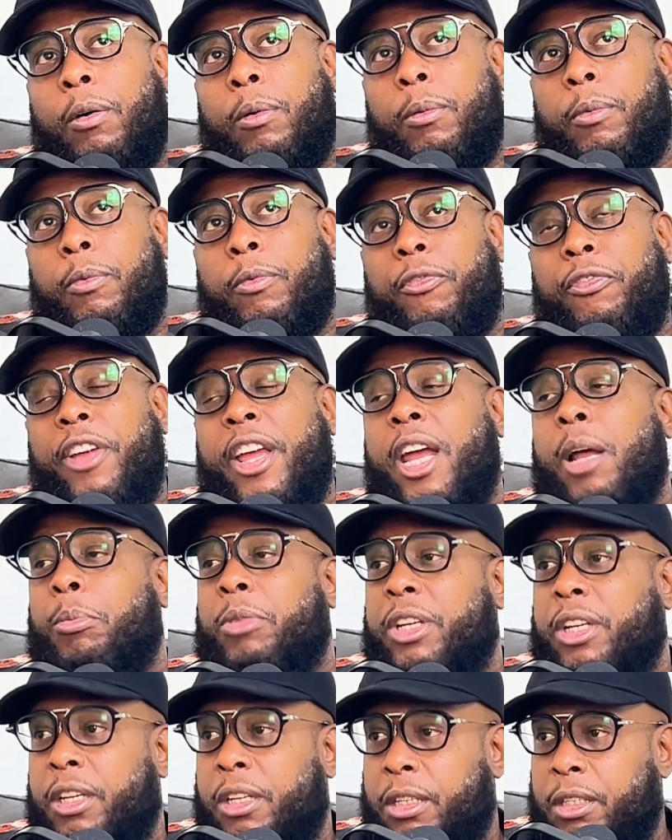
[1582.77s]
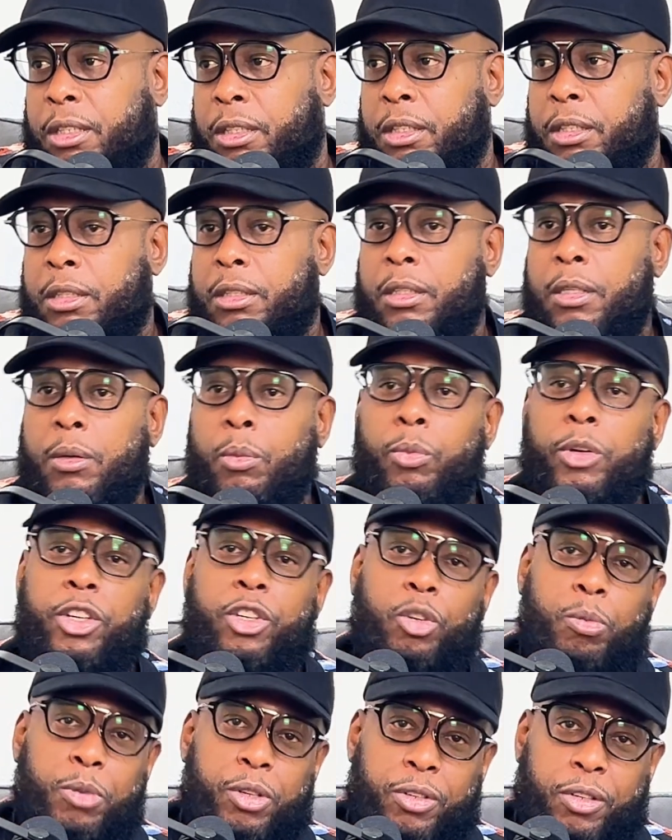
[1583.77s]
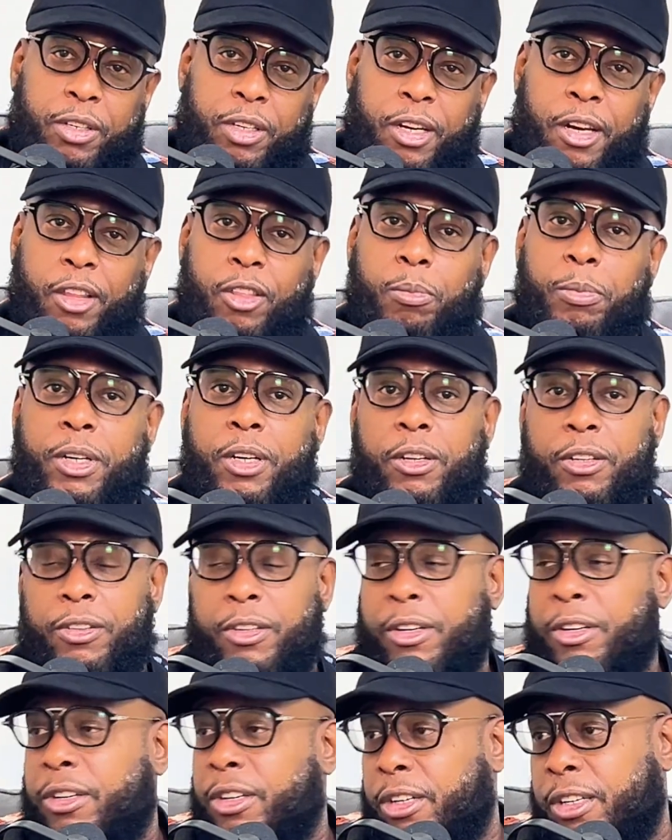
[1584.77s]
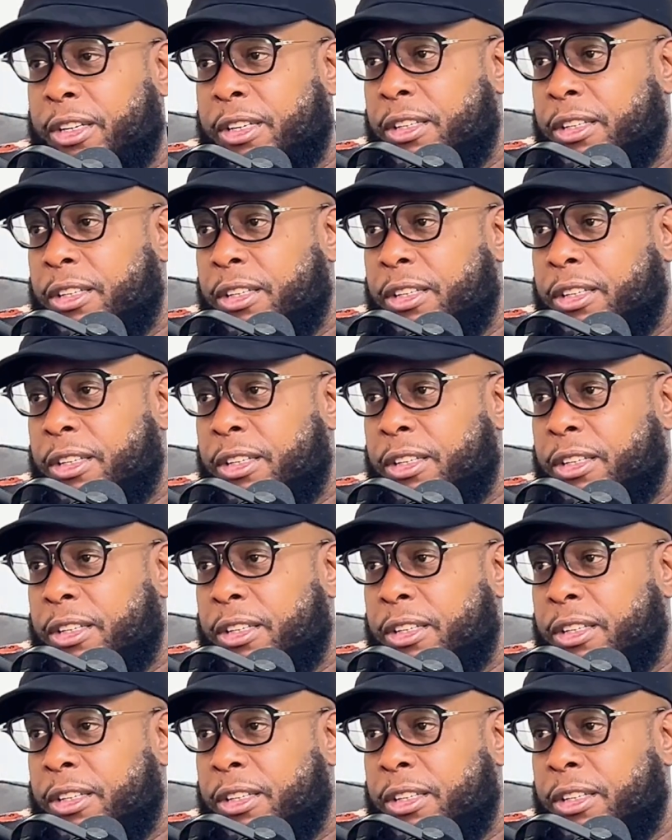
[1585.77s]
family. We do music together because they're good.